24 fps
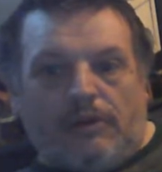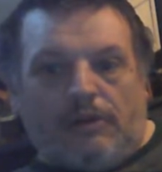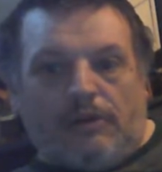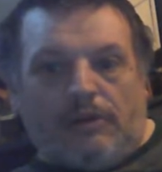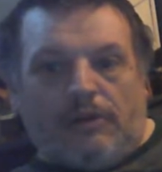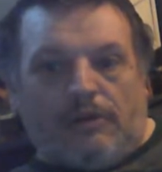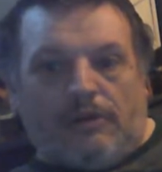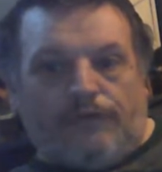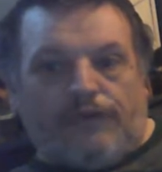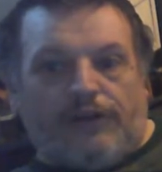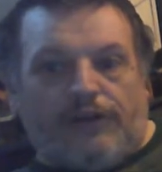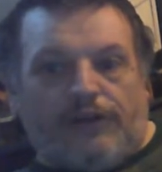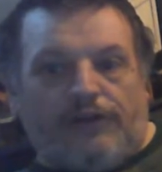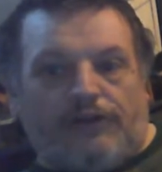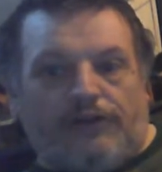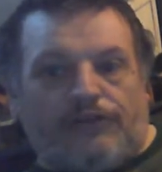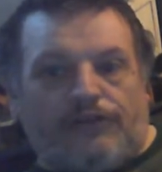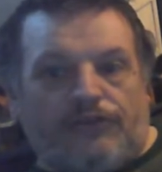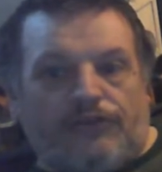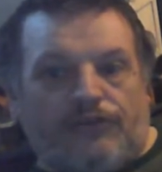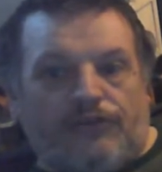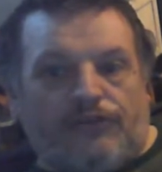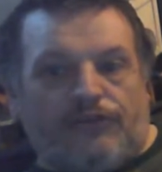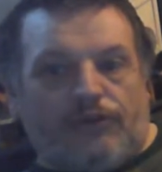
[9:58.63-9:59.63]
I think it's
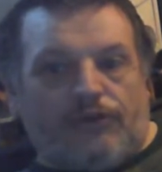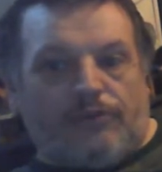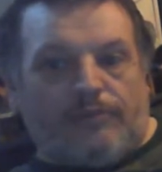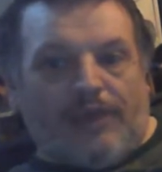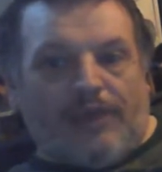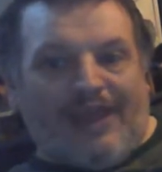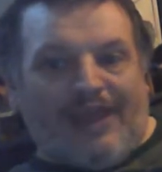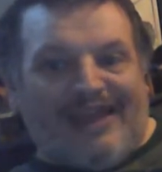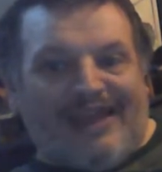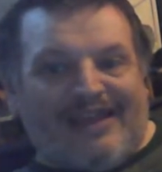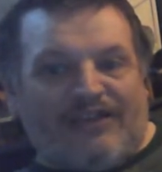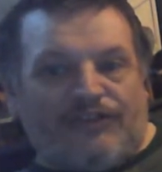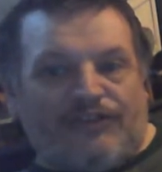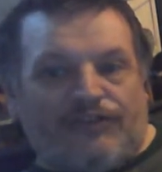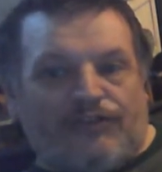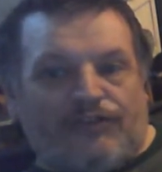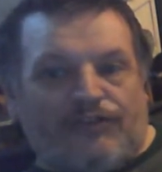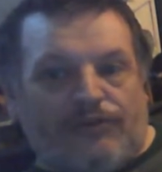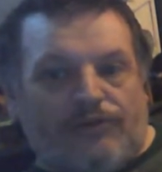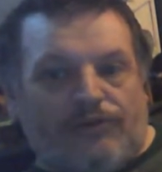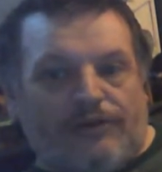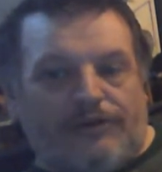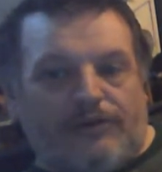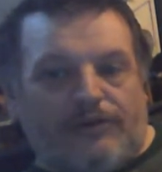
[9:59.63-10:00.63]
because I'm
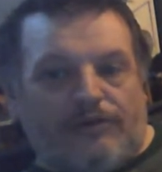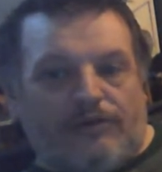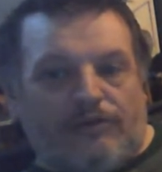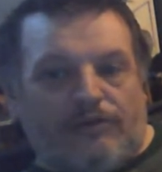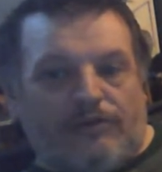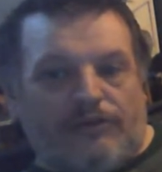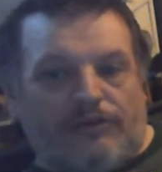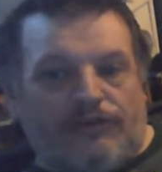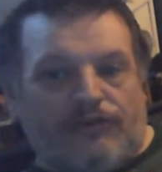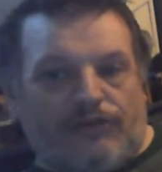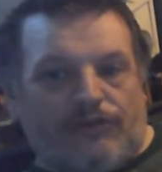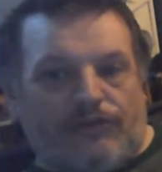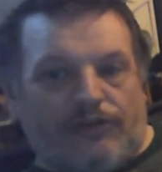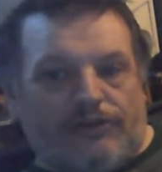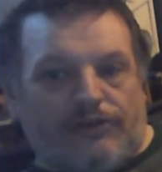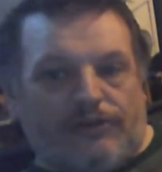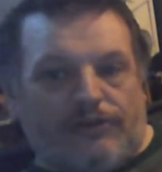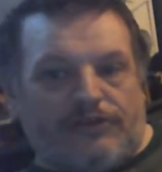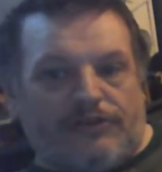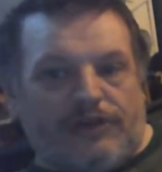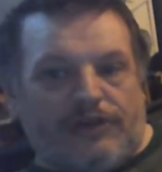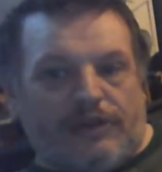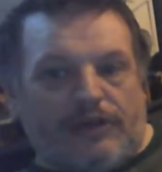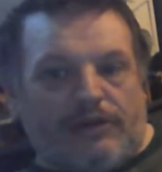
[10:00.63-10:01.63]
outside and not inside the
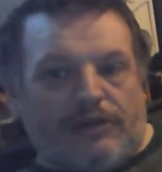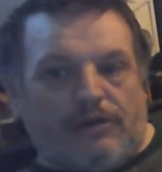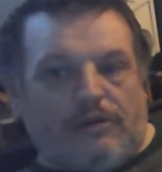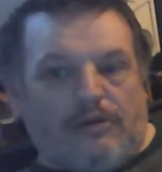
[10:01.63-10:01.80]
tent.